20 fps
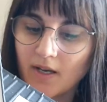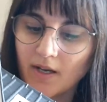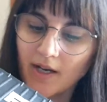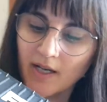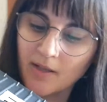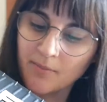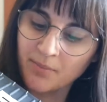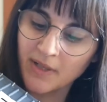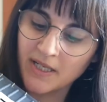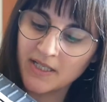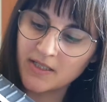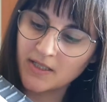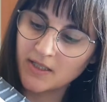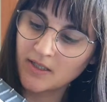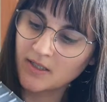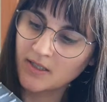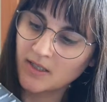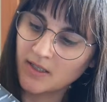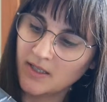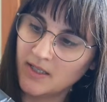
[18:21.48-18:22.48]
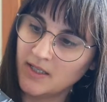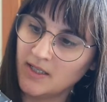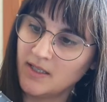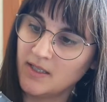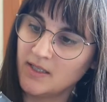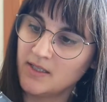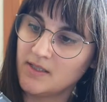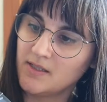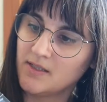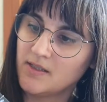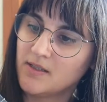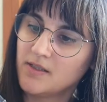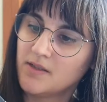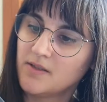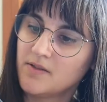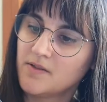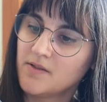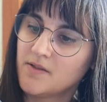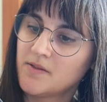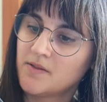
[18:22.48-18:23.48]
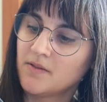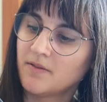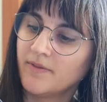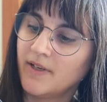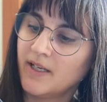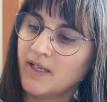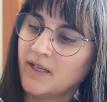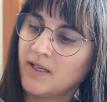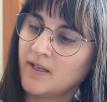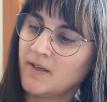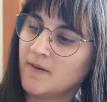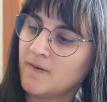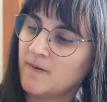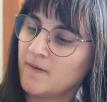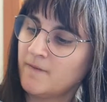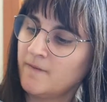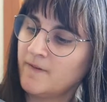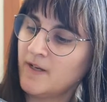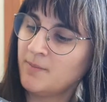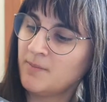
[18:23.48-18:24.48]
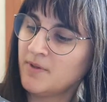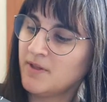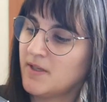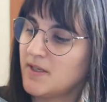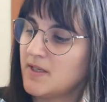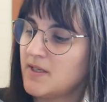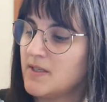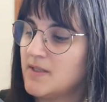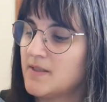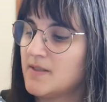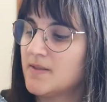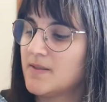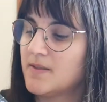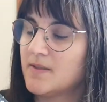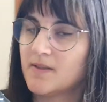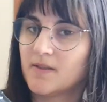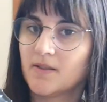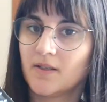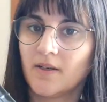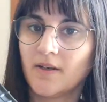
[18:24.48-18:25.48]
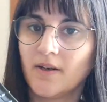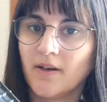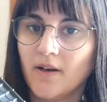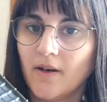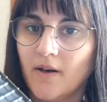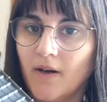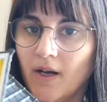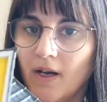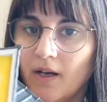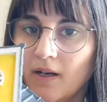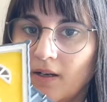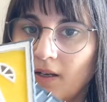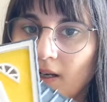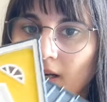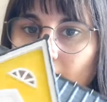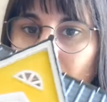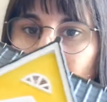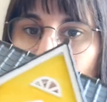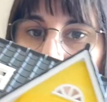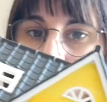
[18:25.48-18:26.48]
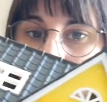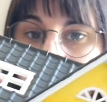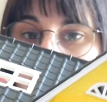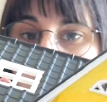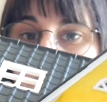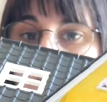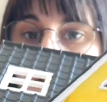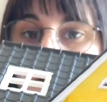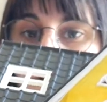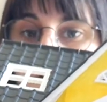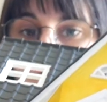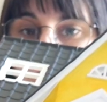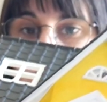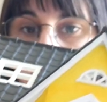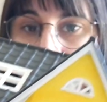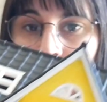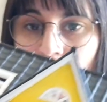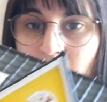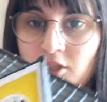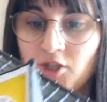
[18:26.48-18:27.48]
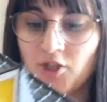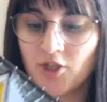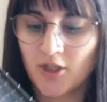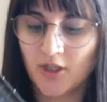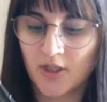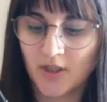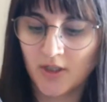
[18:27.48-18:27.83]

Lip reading: painting a Sylvanian family's house. This is the cozy cottage.